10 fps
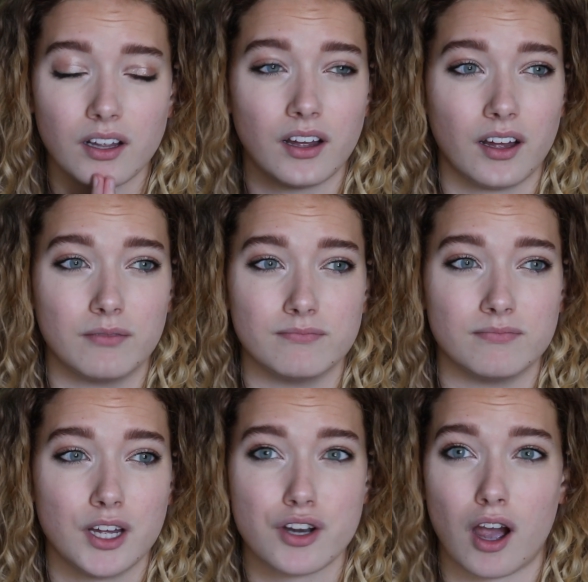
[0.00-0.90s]

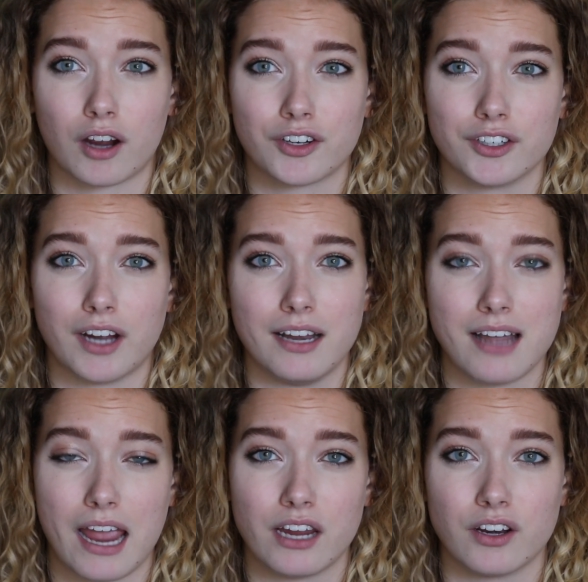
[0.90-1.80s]
a doctor and
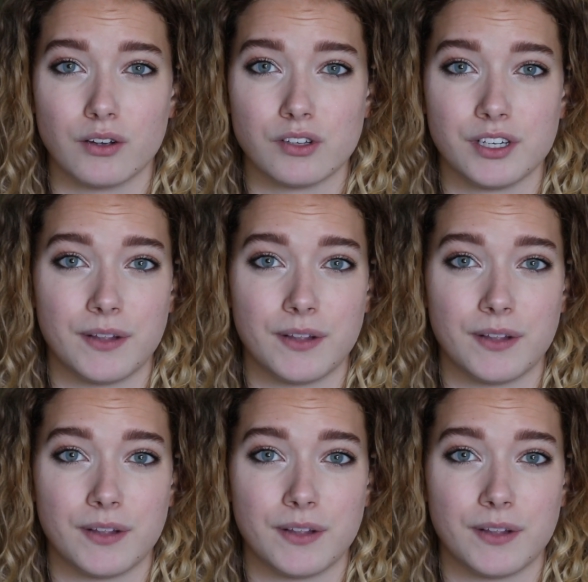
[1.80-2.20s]
diagnose you.